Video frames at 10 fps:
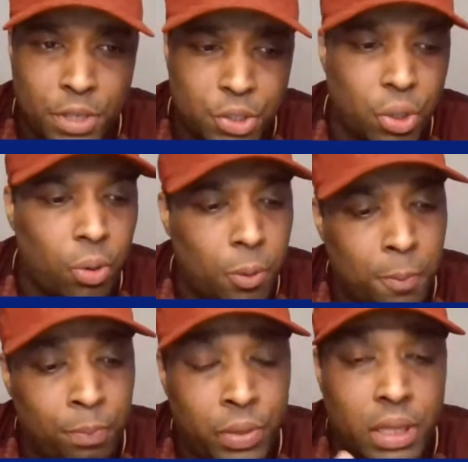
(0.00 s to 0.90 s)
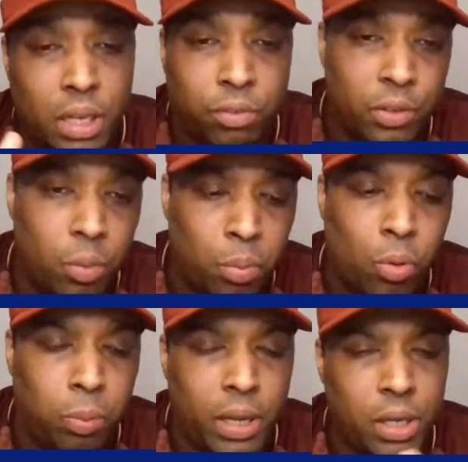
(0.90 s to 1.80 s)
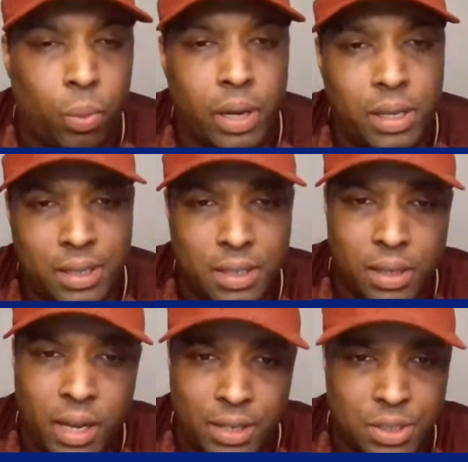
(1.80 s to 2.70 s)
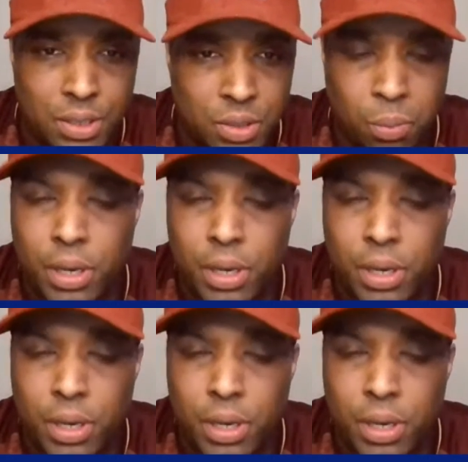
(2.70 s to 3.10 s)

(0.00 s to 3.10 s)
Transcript: So if Liverpool played the way they did last season,